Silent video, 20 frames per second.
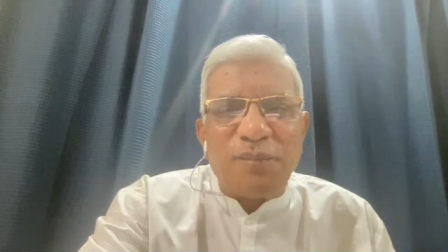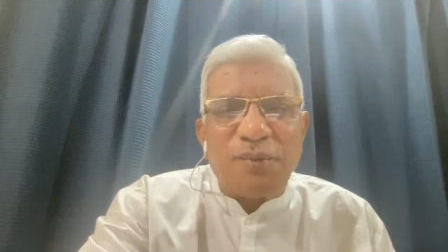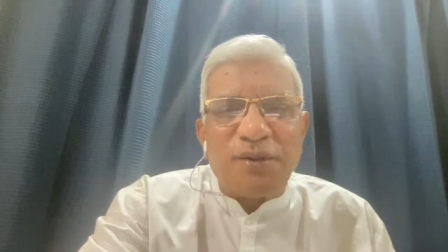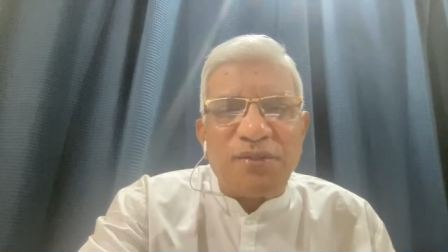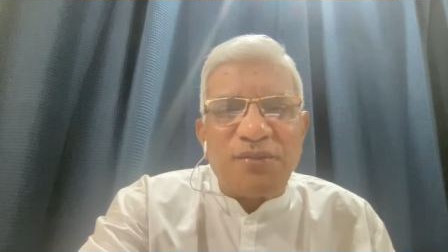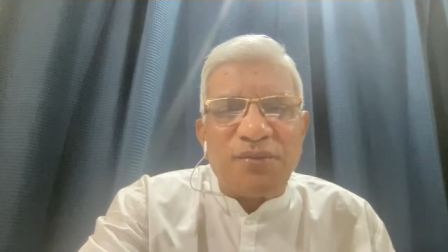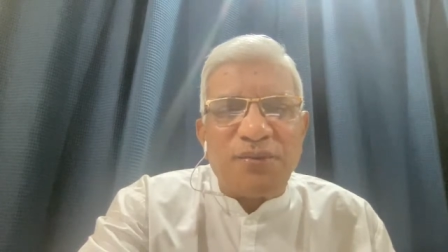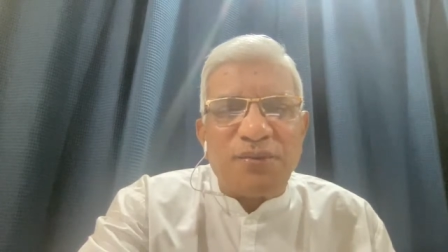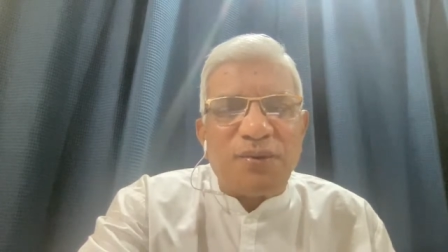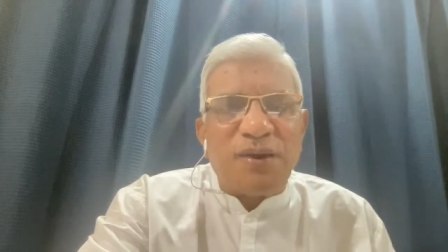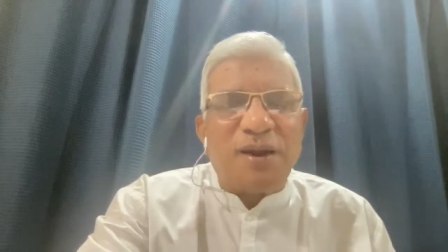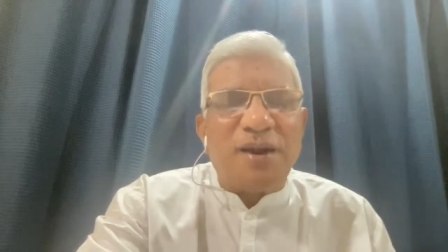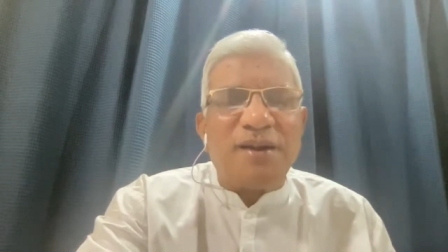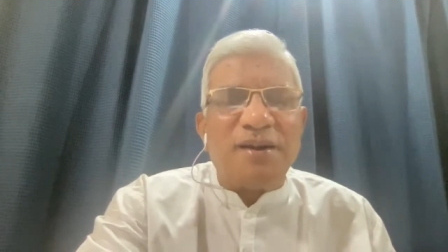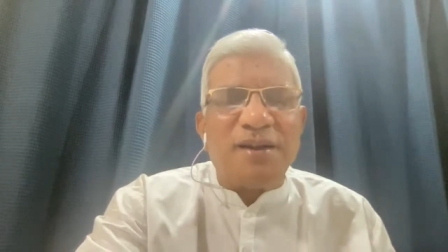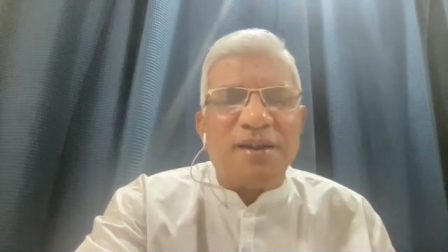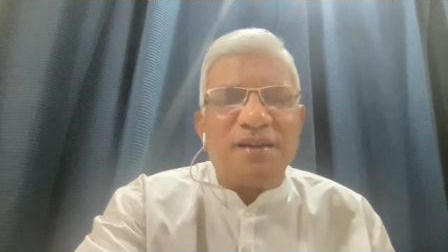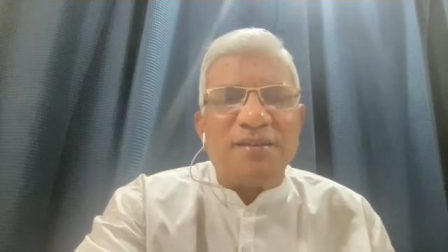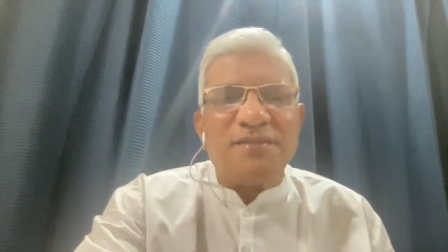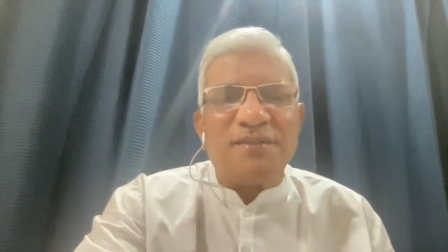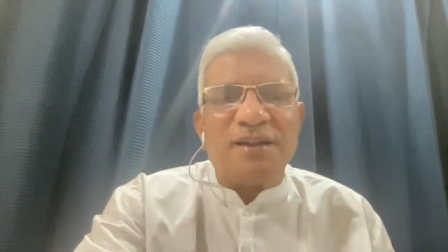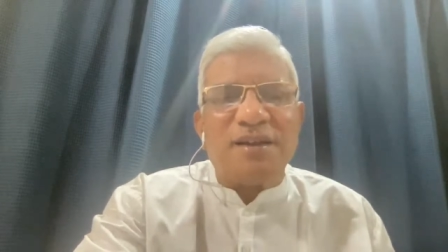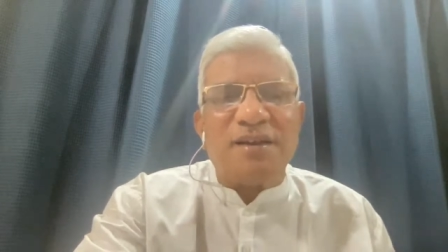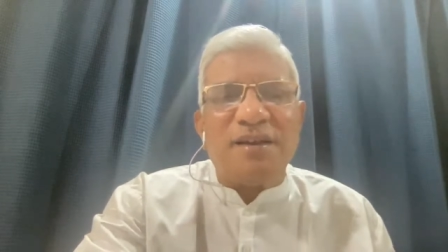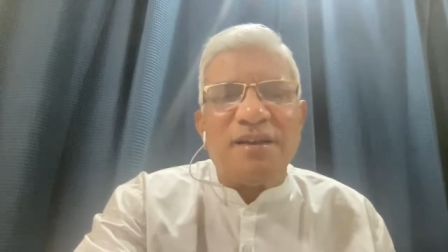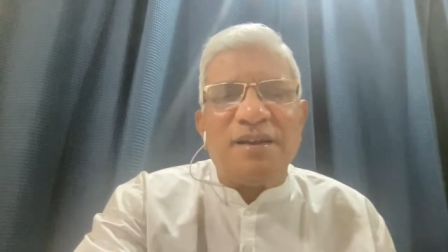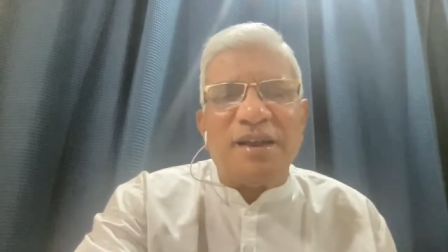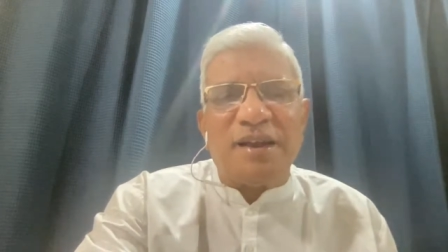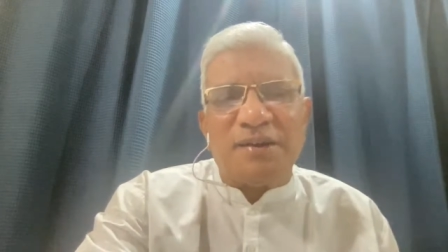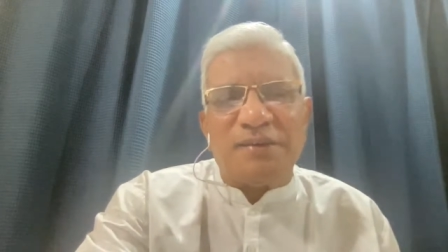Bhakti Yoga ideas that
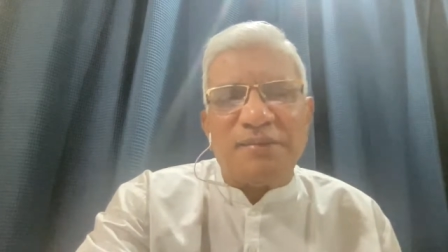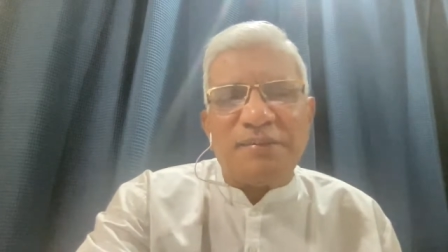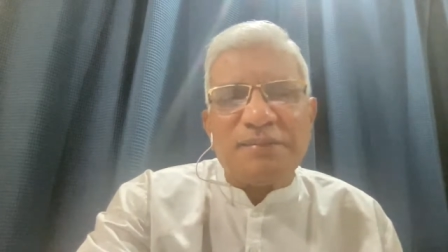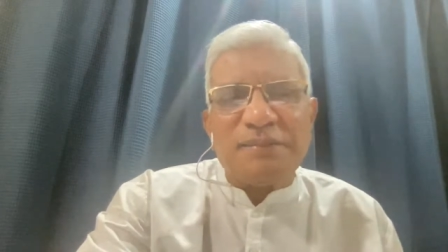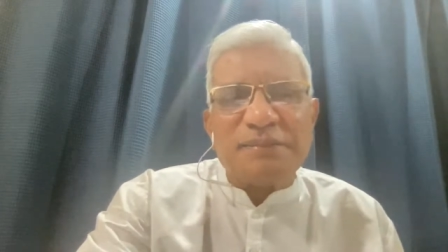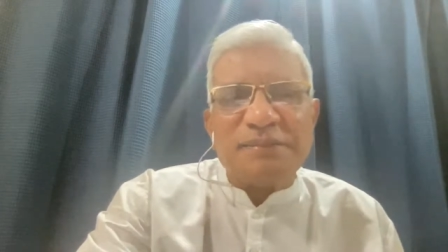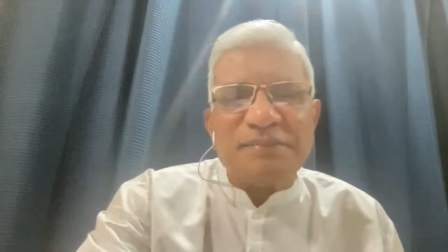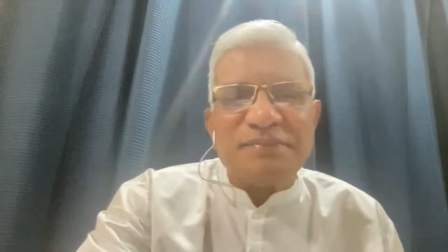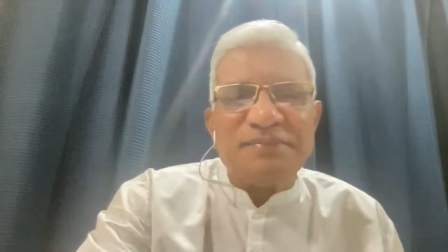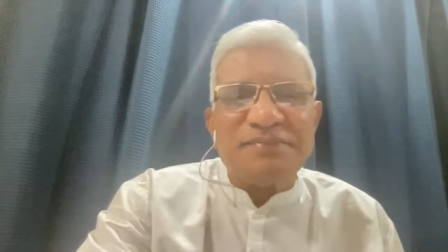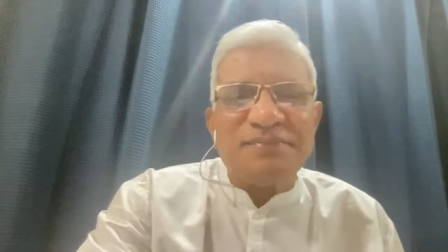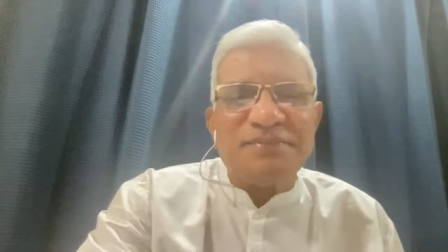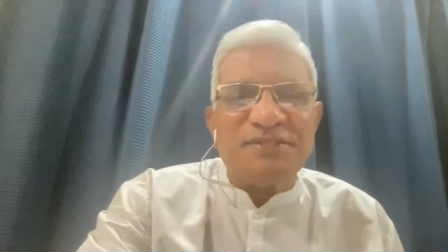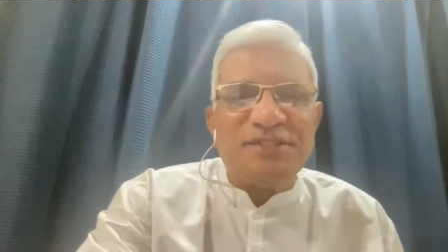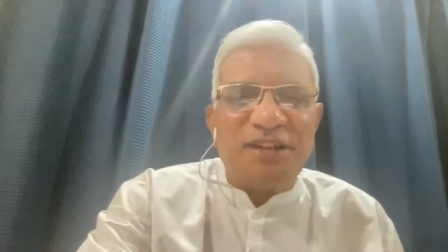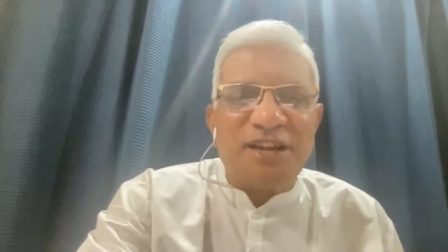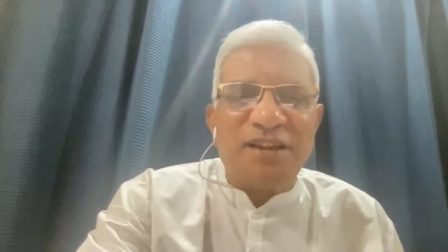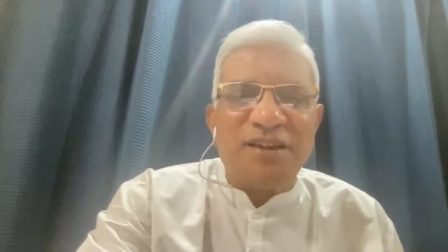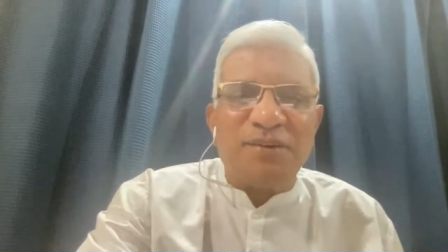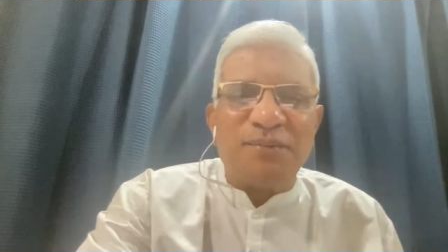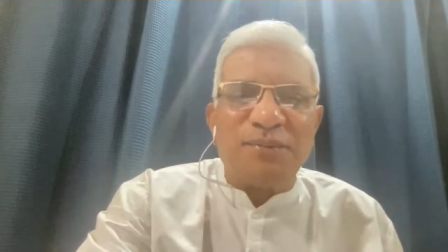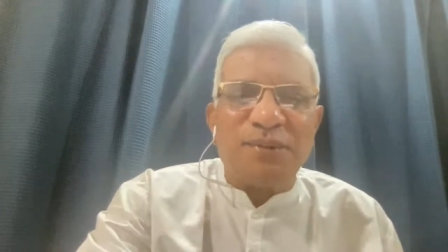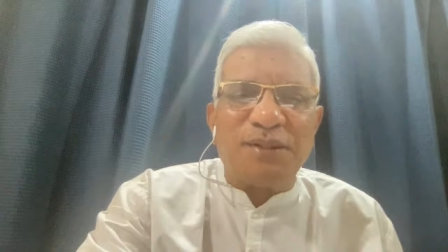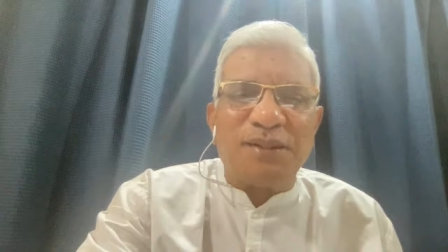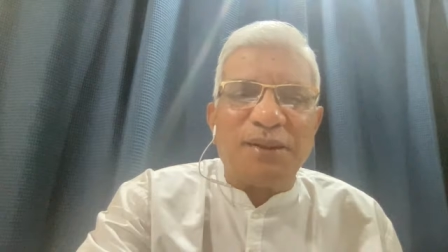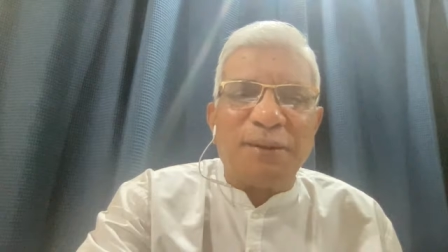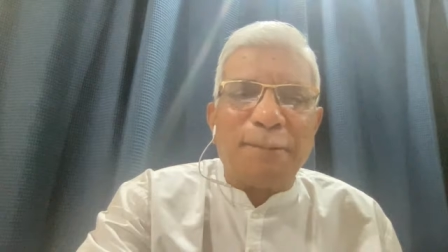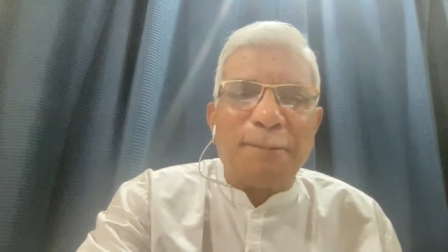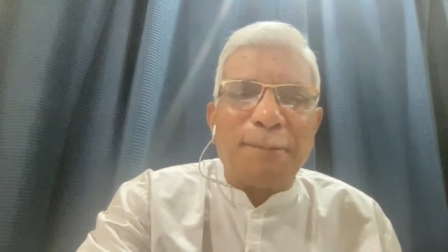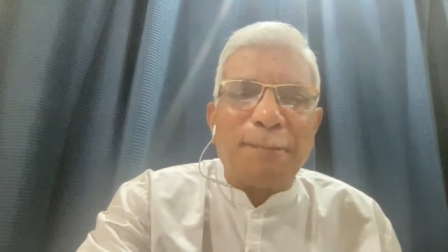he gave, shared
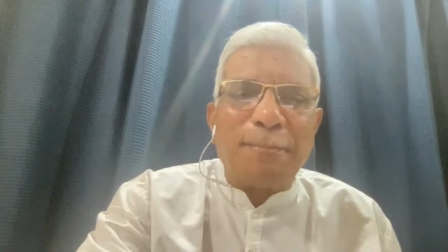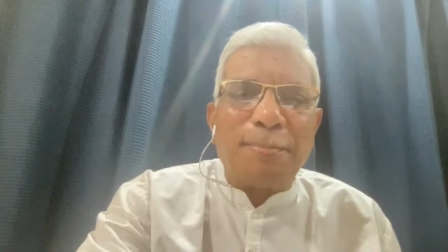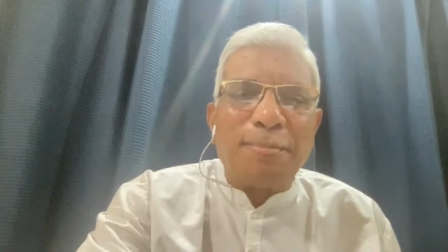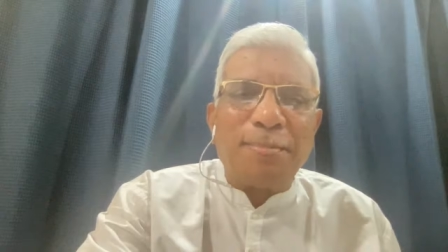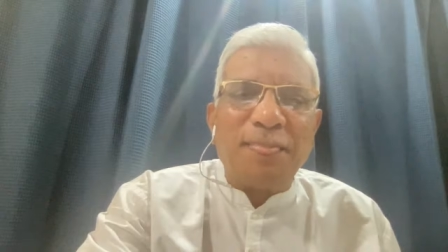with them.